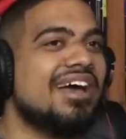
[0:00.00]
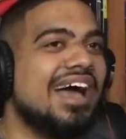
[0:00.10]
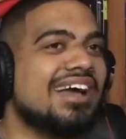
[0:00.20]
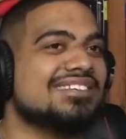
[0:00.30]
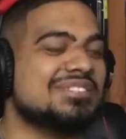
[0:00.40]

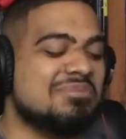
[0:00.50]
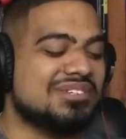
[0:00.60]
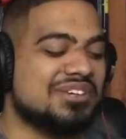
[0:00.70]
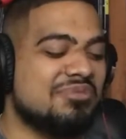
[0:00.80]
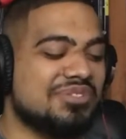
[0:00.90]
I can see
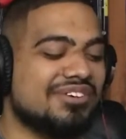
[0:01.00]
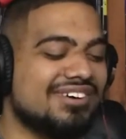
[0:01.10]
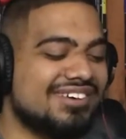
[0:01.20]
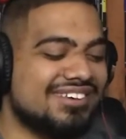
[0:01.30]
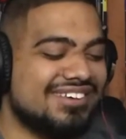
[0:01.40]
myself with
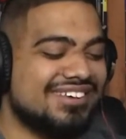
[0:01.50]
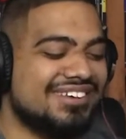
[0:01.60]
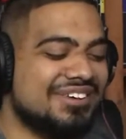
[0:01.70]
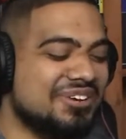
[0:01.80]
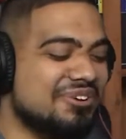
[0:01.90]
a
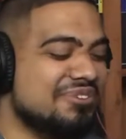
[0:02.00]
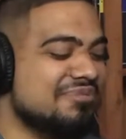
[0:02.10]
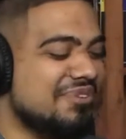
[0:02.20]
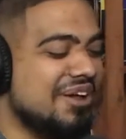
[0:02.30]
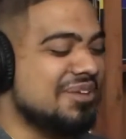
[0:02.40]

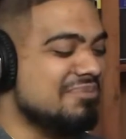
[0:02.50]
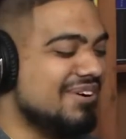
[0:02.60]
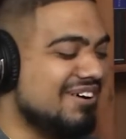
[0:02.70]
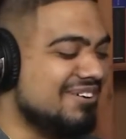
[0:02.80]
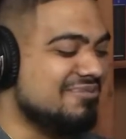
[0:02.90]

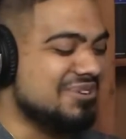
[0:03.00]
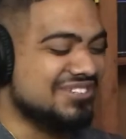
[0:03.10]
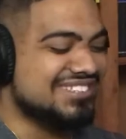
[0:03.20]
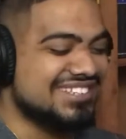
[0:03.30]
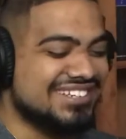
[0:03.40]
volleyball
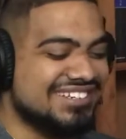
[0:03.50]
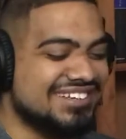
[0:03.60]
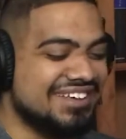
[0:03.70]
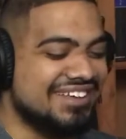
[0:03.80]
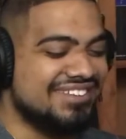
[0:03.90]
Wilson,
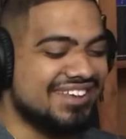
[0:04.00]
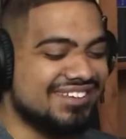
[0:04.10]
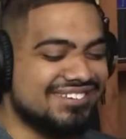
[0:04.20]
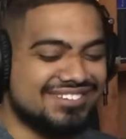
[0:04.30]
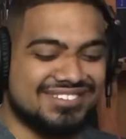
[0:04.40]
and
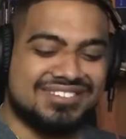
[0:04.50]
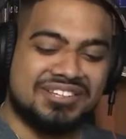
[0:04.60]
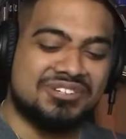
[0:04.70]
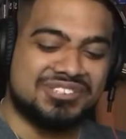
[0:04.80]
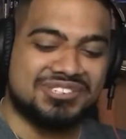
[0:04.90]
then
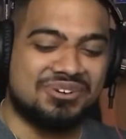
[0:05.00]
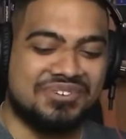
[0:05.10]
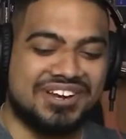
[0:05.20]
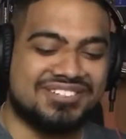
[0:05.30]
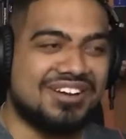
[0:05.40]
she's
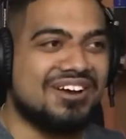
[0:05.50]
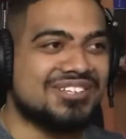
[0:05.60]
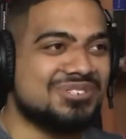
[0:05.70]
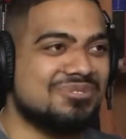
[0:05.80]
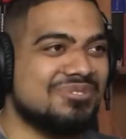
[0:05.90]
over here talking
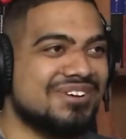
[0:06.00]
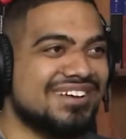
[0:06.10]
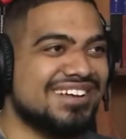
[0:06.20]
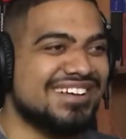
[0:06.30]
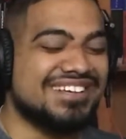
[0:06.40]
volleyball.